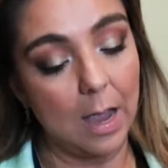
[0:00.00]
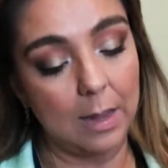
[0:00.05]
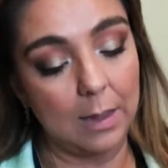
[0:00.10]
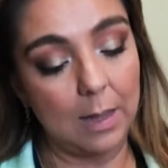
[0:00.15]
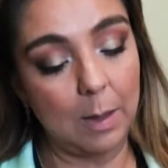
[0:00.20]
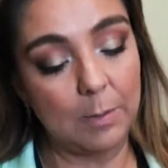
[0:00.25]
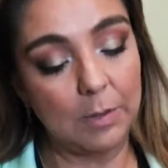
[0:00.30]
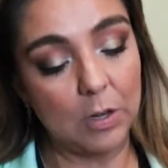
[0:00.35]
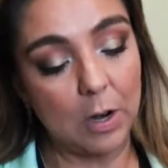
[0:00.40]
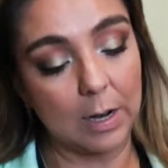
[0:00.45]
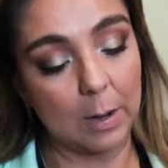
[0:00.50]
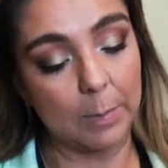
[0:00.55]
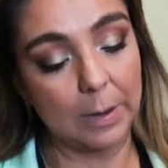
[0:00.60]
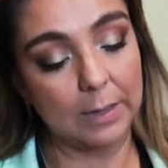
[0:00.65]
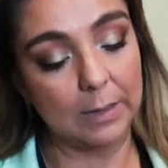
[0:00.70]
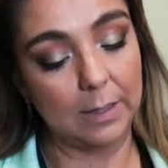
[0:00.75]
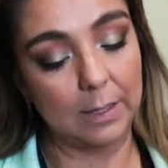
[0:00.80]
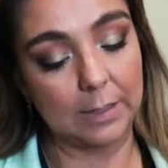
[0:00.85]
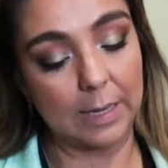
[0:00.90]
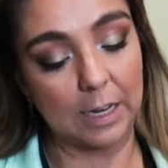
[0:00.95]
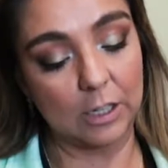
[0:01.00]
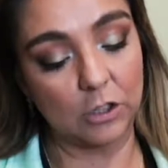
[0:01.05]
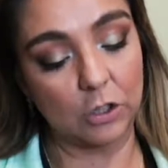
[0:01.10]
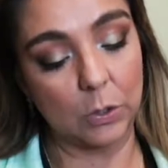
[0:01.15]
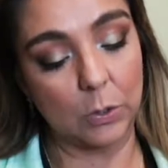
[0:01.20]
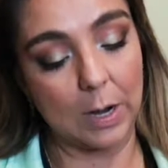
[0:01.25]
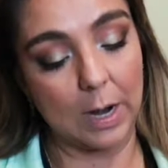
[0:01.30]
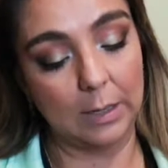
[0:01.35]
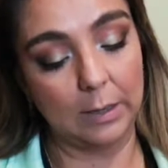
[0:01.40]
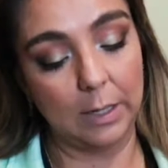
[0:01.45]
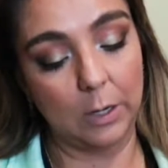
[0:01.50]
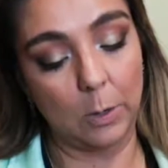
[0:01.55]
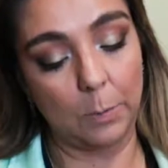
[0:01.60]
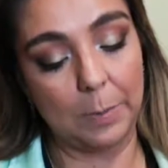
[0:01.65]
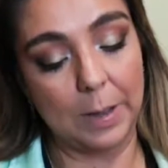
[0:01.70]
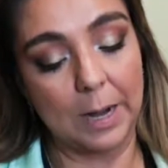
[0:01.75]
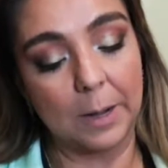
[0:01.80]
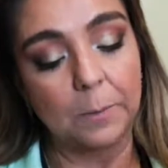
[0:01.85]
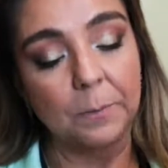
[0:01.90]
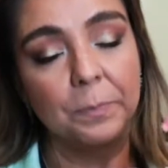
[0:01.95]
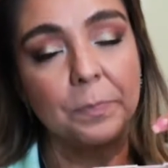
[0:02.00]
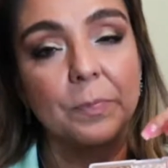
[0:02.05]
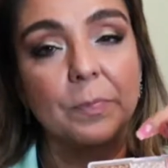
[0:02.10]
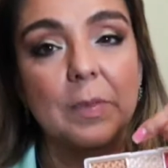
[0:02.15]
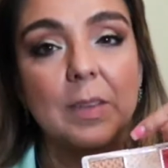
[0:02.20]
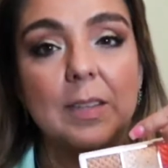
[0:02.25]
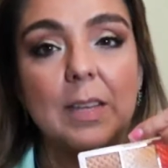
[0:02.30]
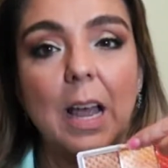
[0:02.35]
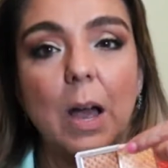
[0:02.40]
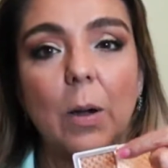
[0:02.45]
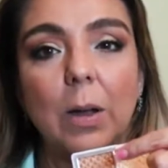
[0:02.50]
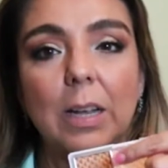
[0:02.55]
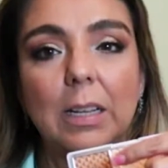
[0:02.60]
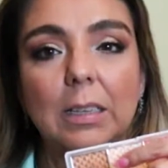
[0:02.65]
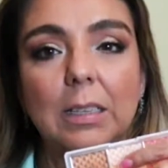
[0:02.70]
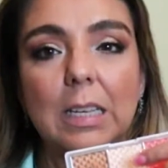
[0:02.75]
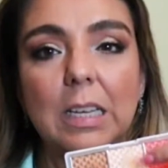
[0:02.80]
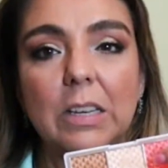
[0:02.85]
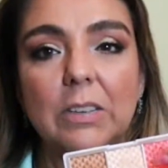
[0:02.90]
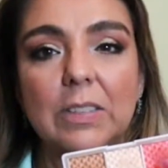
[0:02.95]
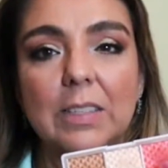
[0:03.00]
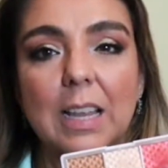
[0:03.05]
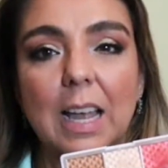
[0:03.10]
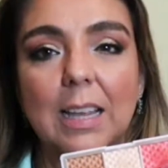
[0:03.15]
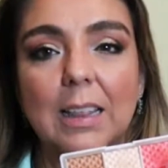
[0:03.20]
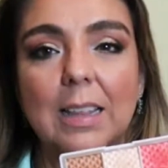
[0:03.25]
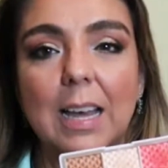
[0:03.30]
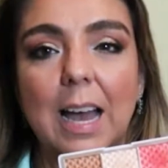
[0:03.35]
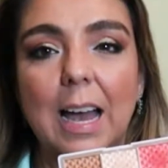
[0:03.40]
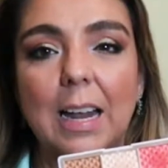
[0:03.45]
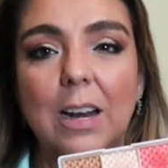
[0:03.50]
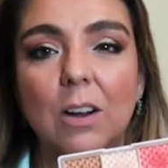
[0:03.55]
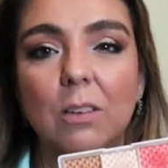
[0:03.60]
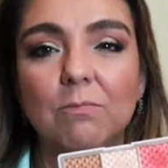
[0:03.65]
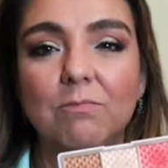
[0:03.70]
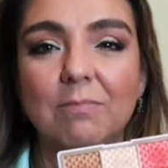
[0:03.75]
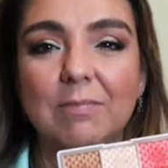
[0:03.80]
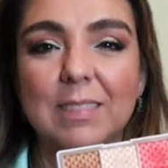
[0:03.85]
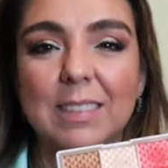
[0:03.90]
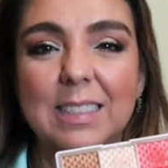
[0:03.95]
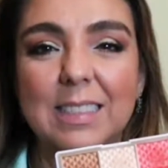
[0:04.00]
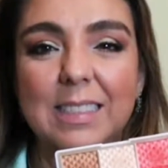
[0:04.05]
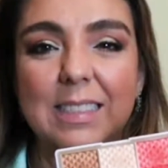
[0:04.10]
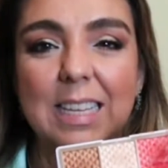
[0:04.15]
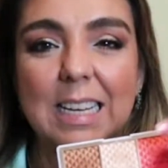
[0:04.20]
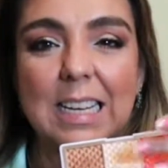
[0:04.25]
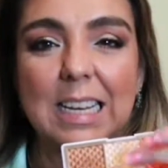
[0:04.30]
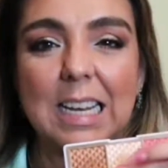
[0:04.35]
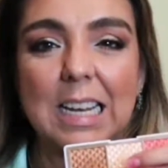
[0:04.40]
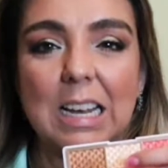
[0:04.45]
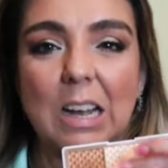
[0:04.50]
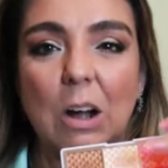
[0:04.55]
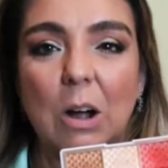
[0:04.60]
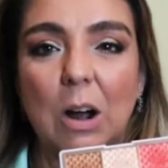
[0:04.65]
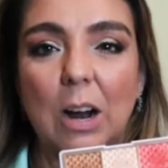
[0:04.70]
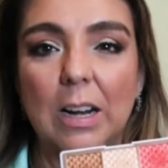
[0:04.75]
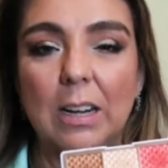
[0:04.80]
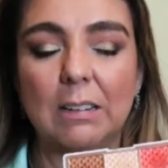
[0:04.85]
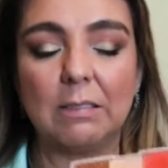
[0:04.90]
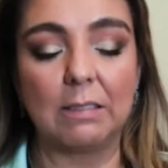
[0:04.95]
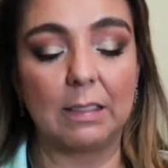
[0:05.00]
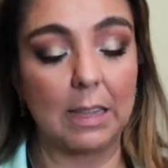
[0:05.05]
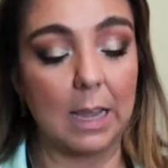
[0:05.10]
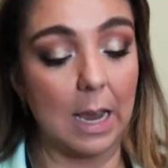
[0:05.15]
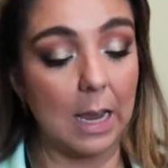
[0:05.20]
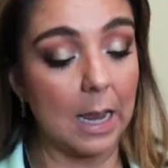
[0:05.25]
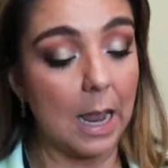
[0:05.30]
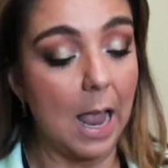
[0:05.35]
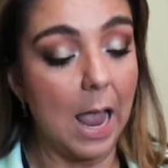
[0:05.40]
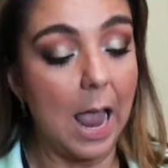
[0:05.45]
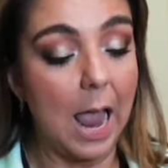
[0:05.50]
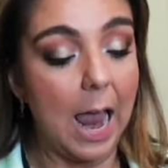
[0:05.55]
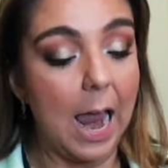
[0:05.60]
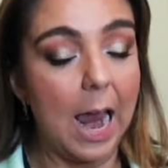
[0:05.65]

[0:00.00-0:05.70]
let me talk about the texture a little bit. See how it leaves like that sticky, hard thing?